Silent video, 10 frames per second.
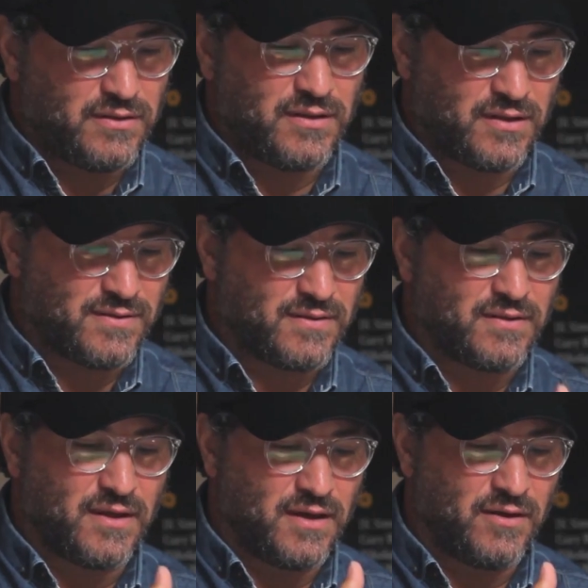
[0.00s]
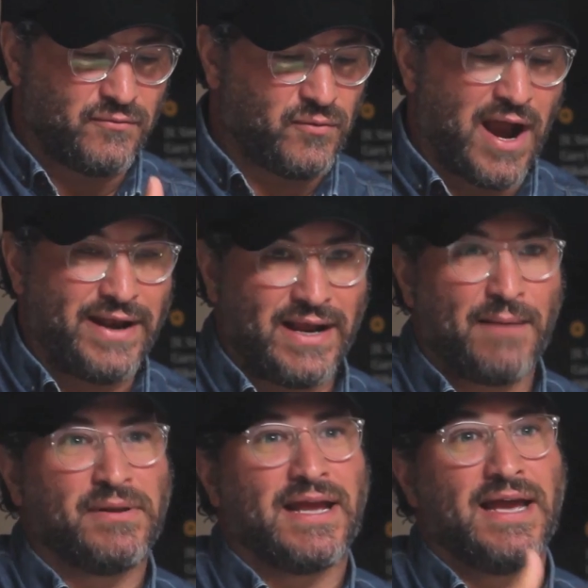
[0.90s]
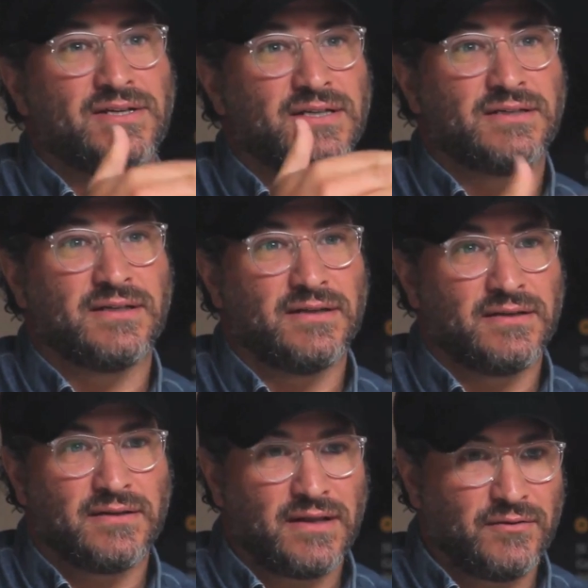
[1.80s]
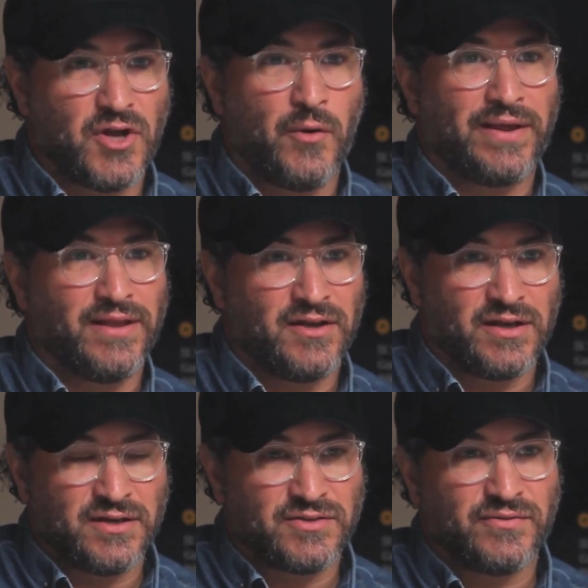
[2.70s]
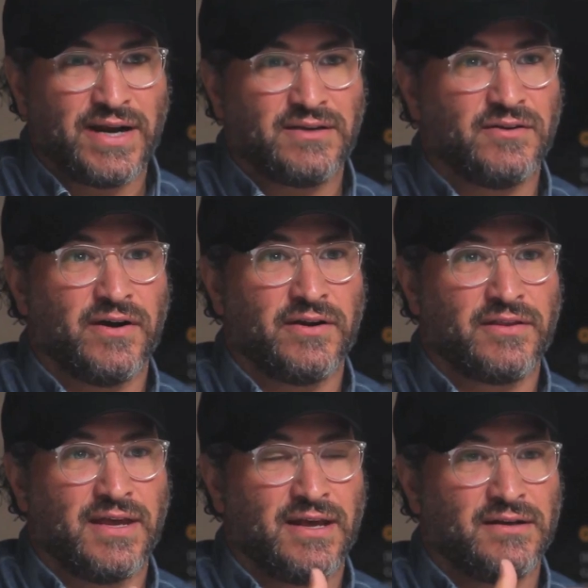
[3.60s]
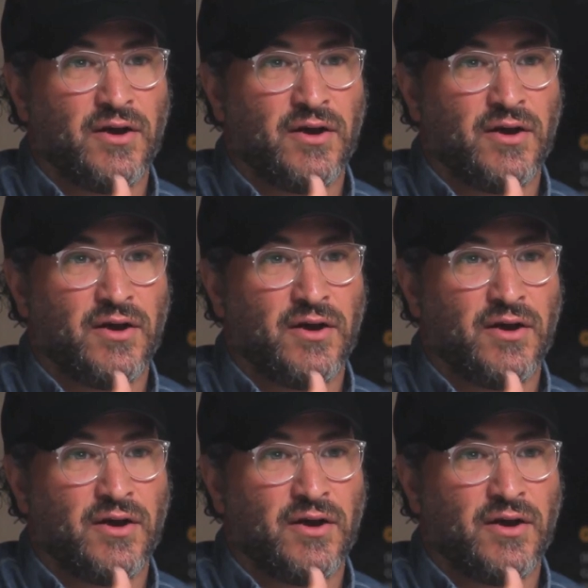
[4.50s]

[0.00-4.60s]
the writing application to knowing that you're going to direct your own thing,